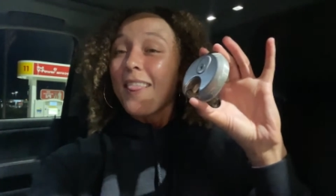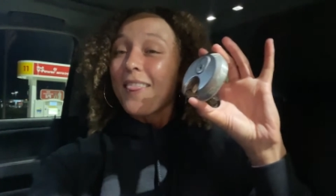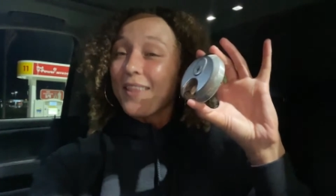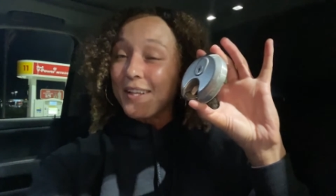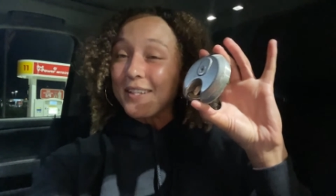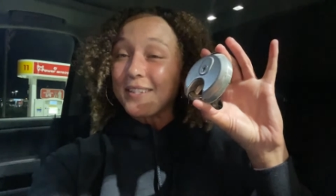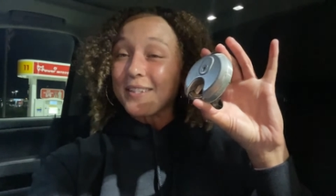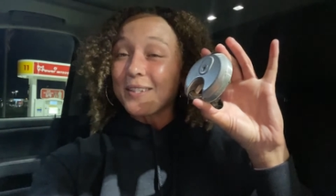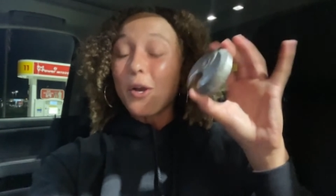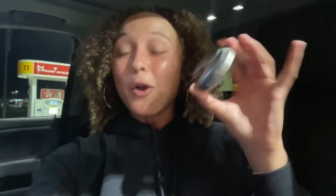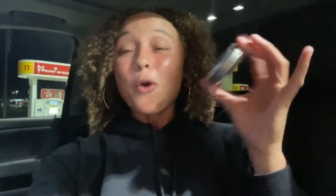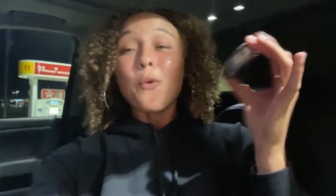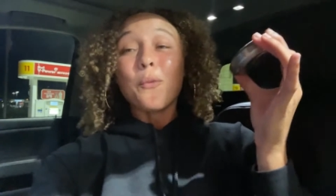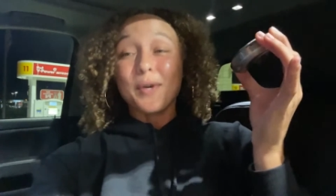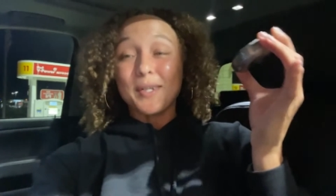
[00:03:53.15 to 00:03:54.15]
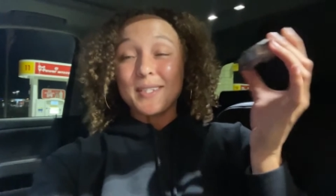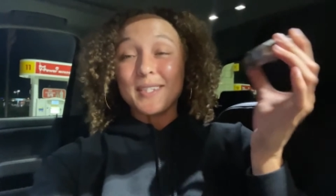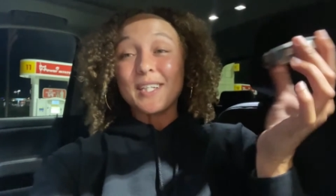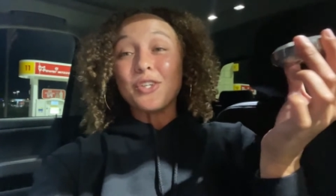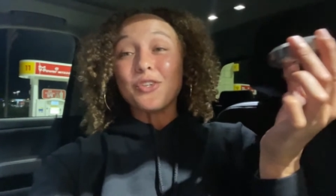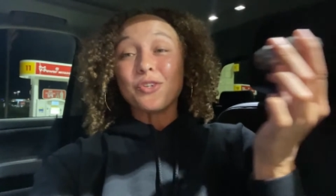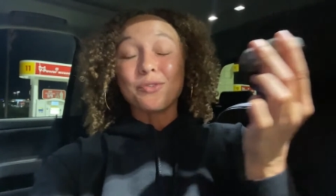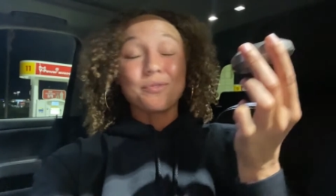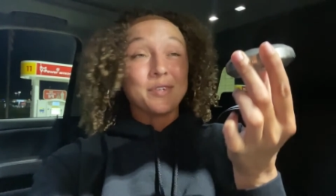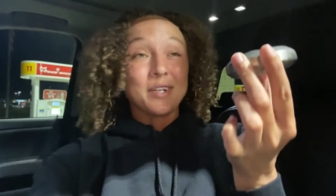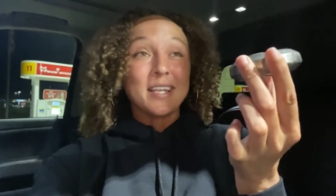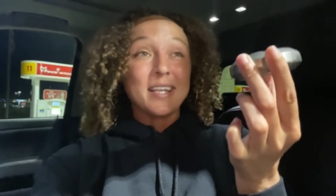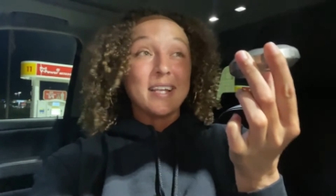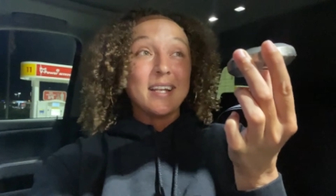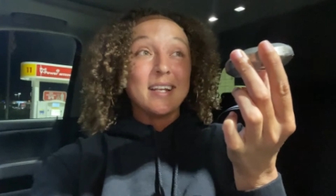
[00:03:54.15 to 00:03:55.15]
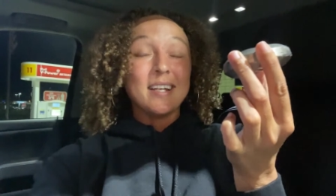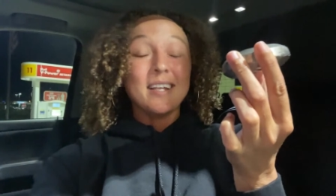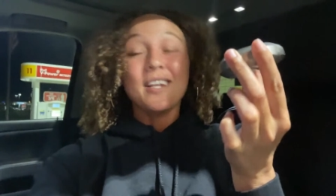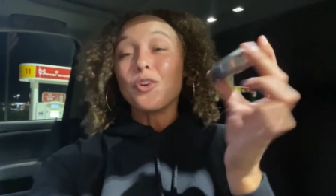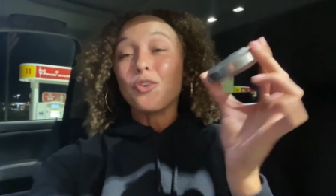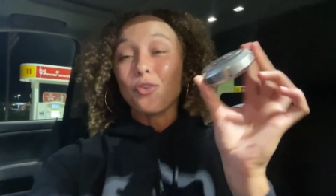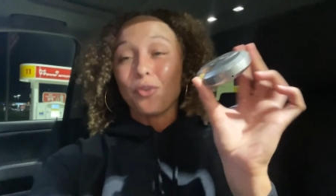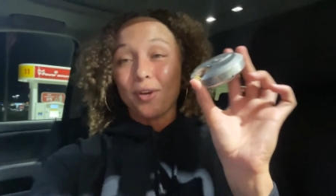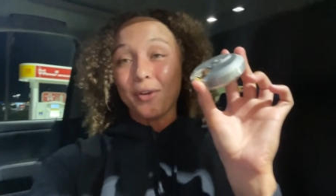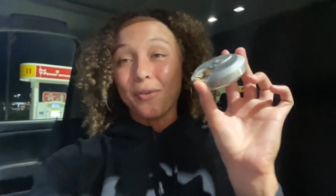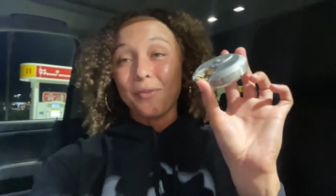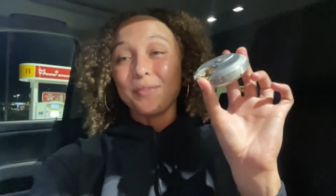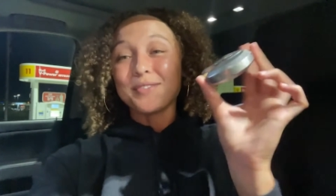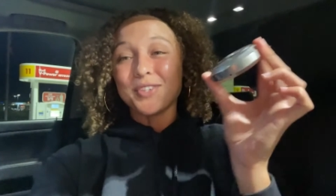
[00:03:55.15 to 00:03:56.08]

this was in your freaking grill.